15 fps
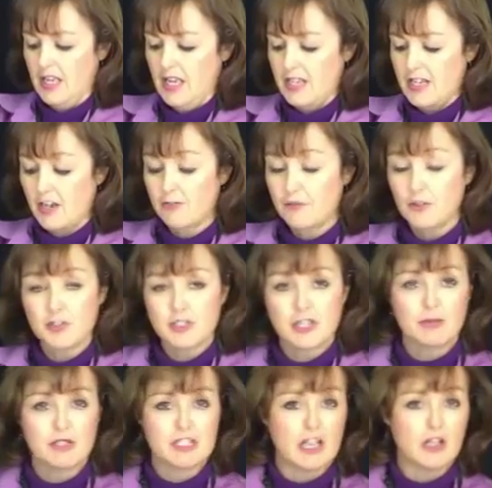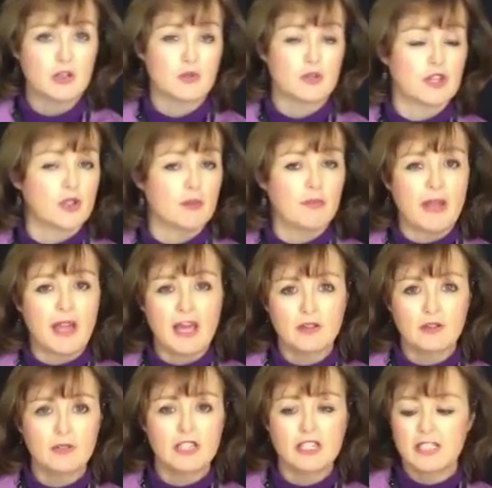Now first let me tell you that the
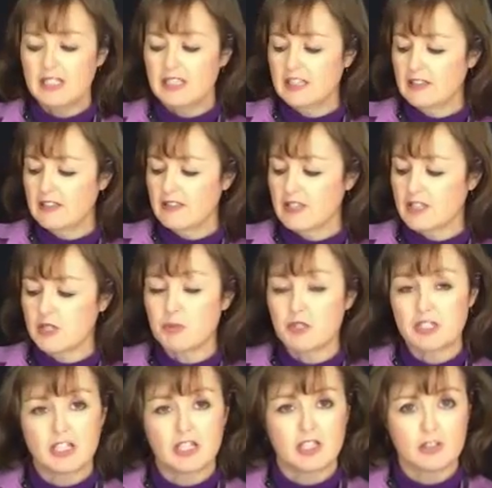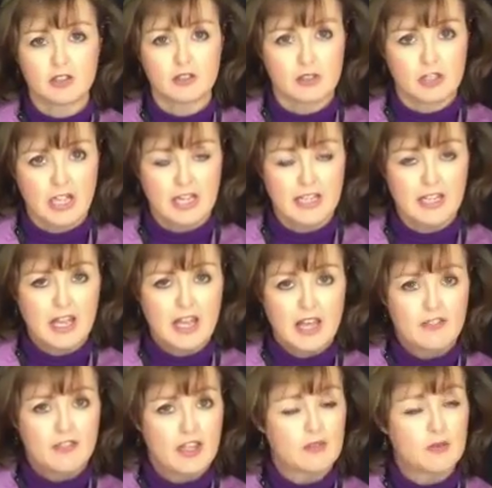battery in this particular light,
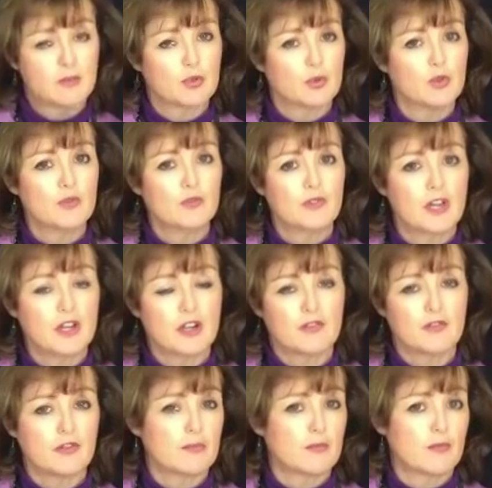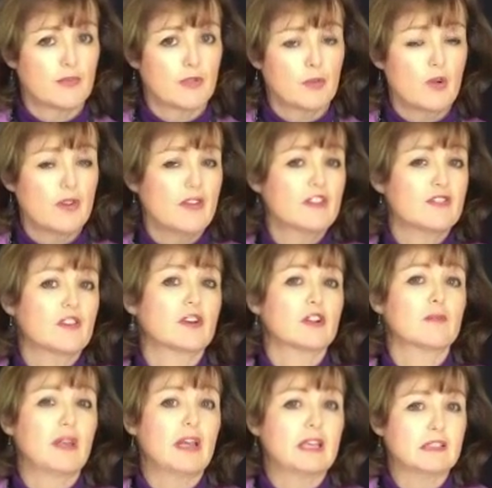they've improved from when they started
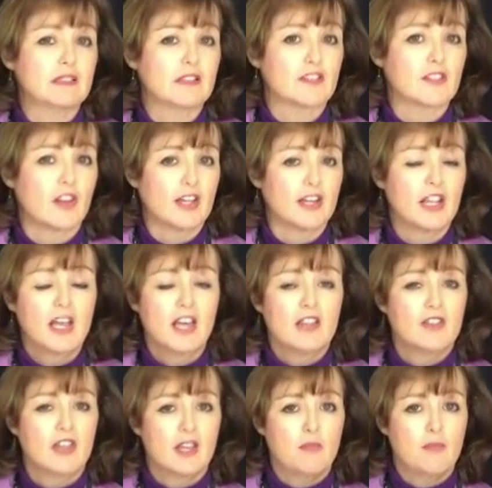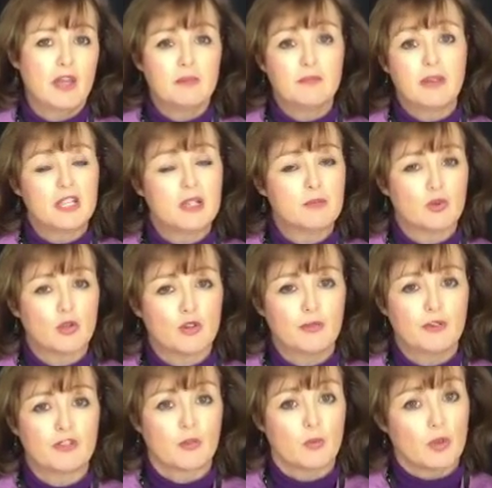making this light. They made many
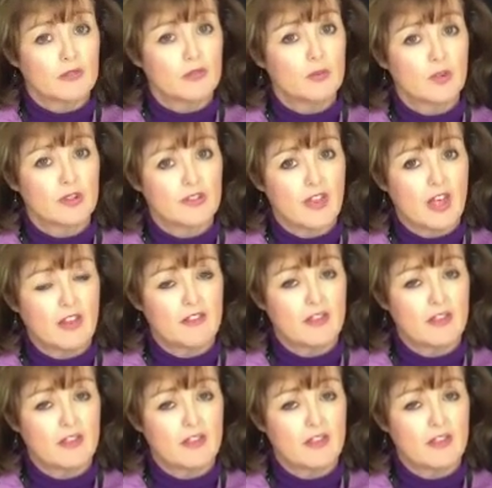improvements, and one of them was that